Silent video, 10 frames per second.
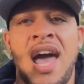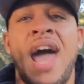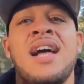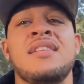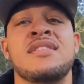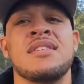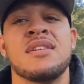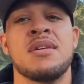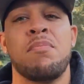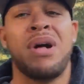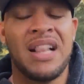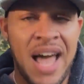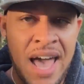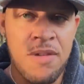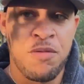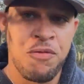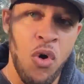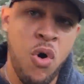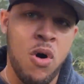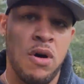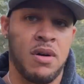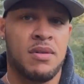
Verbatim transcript: and plan for,